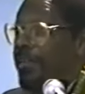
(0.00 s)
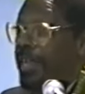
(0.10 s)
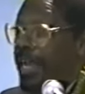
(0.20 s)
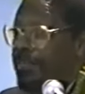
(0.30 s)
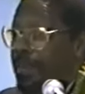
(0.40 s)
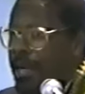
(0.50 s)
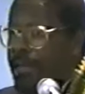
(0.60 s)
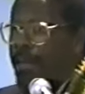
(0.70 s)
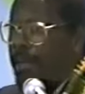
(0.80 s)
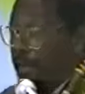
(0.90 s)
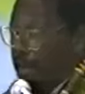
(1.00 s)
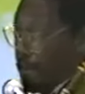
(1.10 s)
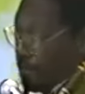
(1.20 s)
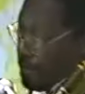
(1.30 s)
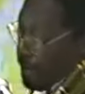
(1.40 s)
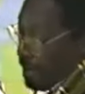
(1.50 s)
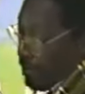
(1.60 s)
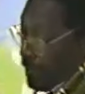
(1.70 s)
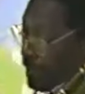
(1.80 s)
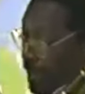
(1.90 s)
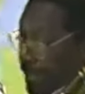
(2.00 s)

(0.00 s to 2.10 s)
other than what? Working for the